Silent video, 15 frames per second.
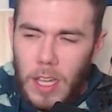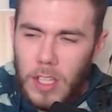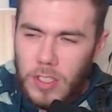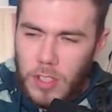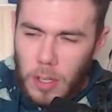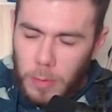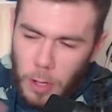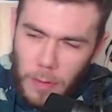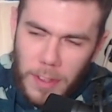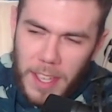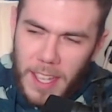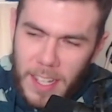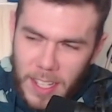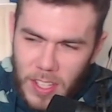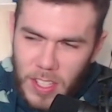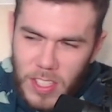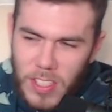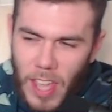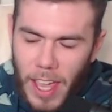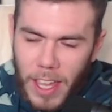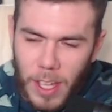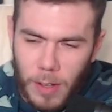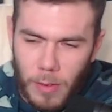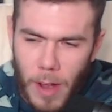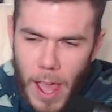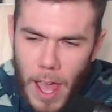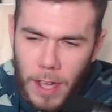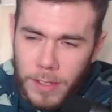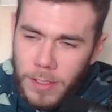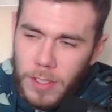So moving into the second
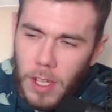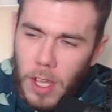round,